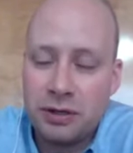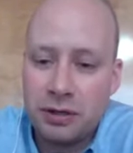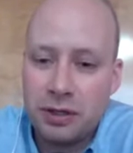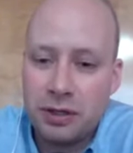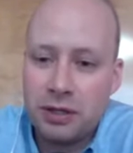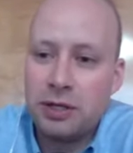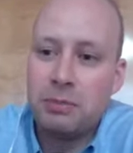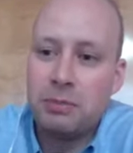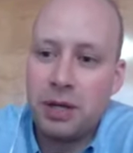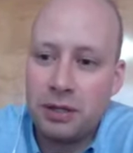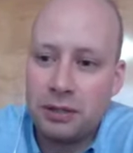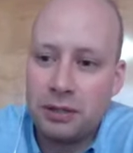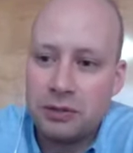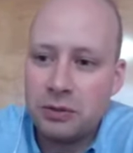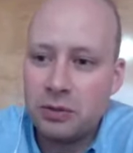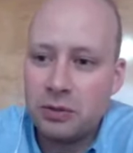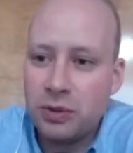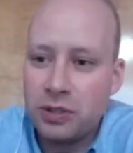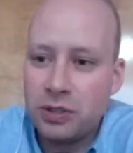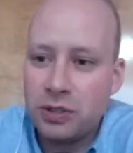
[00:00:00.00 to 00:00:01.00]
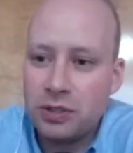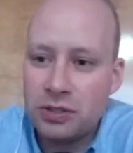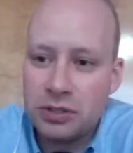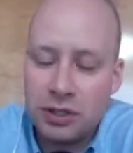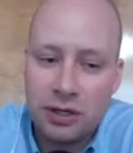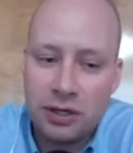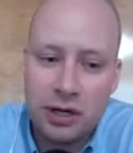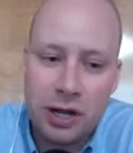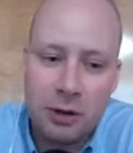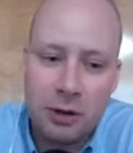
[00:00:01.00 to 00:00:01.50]
I'll get back to your question
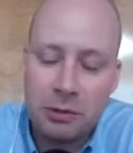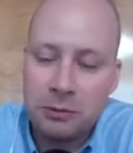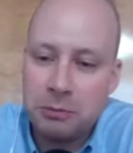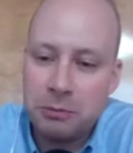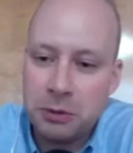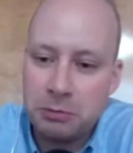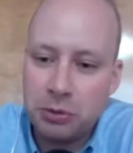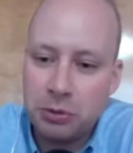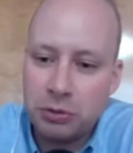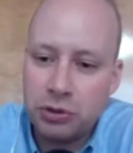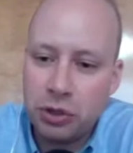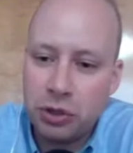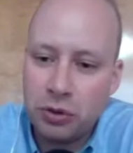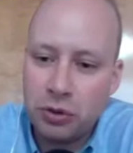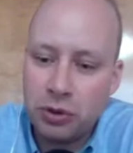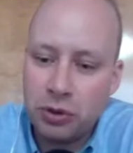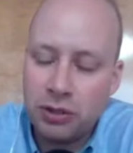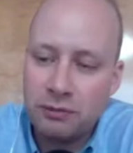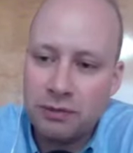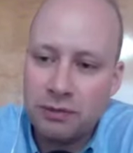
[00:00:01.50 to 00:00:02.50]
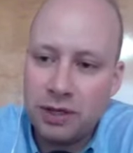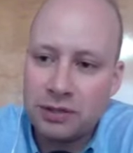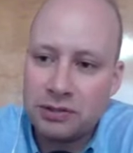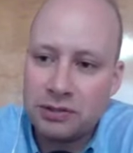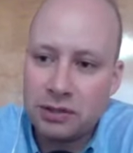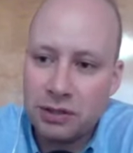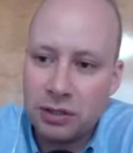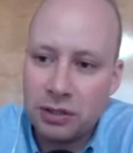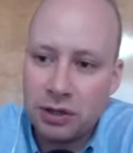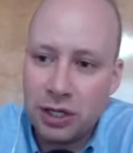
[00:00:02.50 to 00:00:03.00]
here at how many people don't
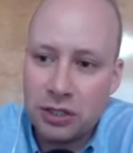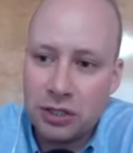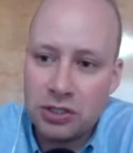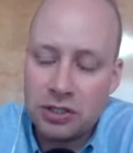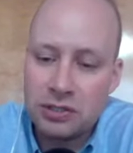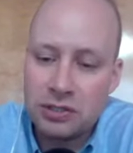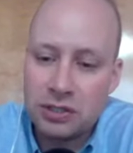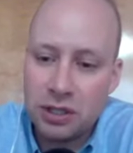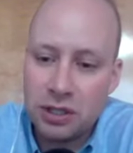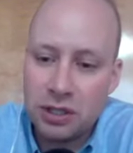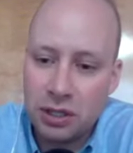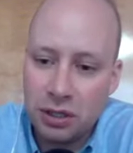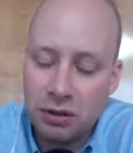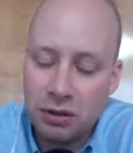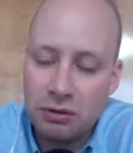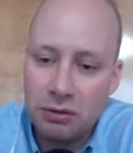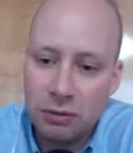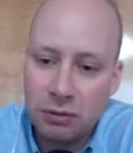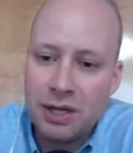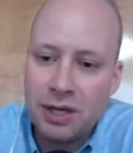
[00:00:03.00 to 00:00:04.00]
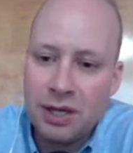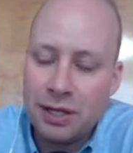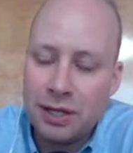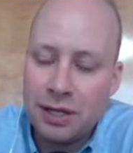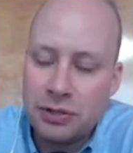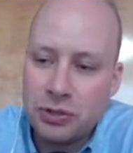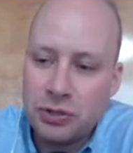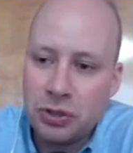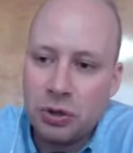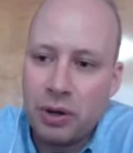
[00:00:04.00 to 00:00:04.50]
invest in their HSA
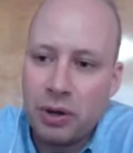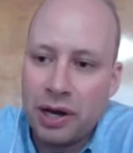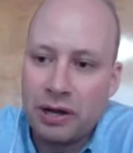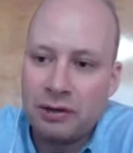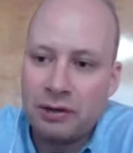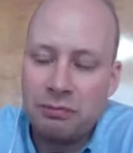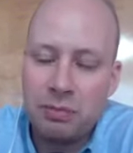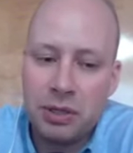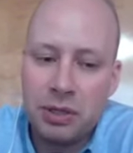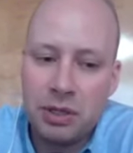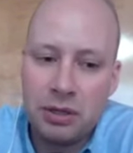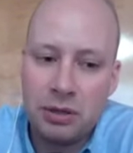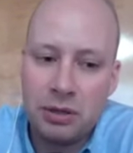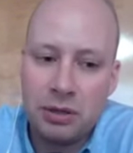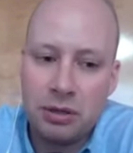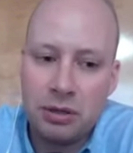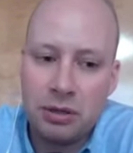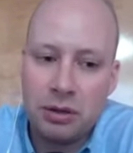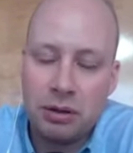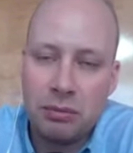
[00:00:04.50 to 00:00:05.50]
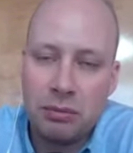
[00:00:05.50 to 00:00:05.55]
and so I've been